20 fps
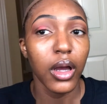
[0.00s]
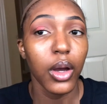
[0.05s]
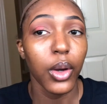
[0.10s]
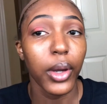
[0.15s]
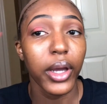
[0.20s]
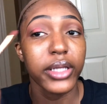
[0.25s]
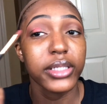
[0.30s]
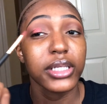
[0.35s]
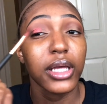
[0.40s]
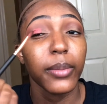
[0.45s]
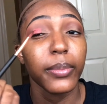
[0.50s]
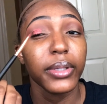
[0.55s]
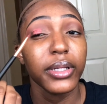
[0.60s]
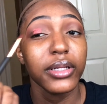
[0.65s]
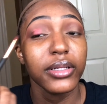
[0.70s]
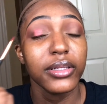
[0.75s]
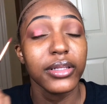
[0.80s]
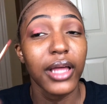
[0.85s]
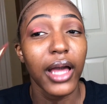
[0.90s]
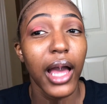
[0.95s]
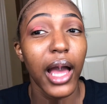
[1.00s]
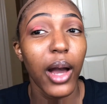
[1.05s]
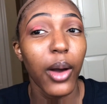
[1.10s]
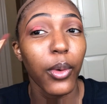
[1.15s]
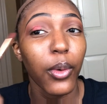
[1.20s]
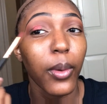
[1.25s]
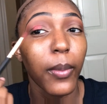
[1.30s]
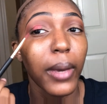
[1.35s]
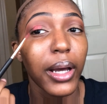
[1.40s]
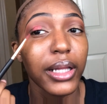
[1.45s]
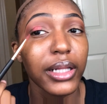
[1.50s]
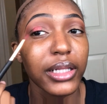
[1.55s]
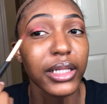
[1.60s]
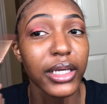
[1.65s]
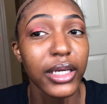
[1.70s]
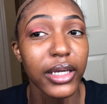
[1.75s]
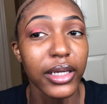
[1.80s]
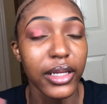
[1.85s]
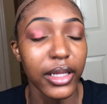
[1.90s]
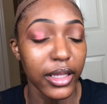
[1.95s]
Okay, so I blended that out on my
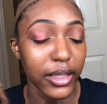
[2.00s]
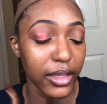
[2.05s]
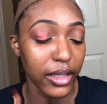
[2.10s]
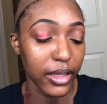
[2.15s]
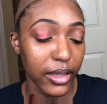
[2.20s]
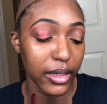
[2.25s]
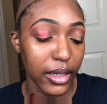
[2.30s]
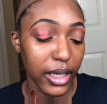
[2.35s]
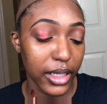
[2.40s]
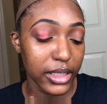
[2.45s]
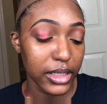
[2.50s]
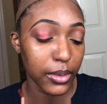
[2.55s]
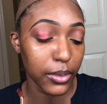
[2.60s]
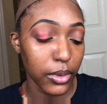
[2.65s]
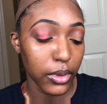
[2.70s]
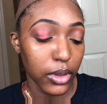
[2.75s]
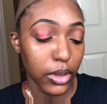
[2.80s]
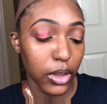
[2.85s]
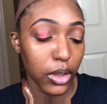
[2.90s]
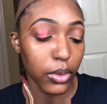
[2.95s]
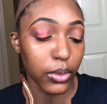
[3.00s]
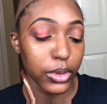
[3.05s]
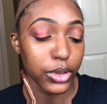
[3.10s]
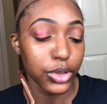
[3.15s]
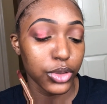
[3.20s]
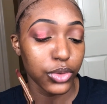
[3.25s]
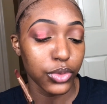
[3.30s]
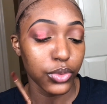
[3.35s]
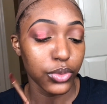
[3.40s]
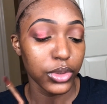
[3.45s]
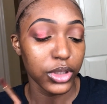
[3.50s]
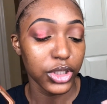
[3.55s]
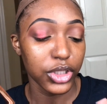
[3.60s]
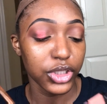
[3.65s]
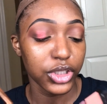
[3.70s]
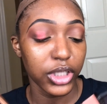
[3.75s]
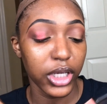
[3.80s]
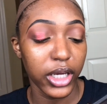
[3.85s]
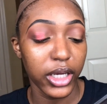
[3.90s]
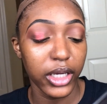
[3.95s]
lid, and then next I'm going to go into this
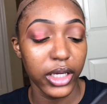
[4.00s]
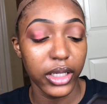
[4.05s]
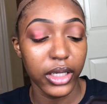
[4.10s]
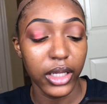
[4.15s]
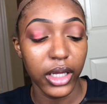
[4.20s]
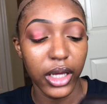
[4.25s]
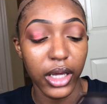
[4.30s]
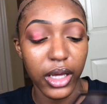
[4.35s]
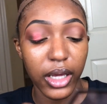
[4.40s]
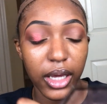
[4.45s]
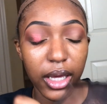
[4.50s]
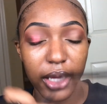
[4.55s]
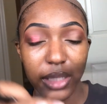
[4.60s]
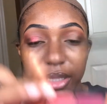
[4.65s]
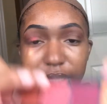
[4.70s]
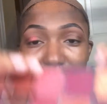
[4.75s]
shade at the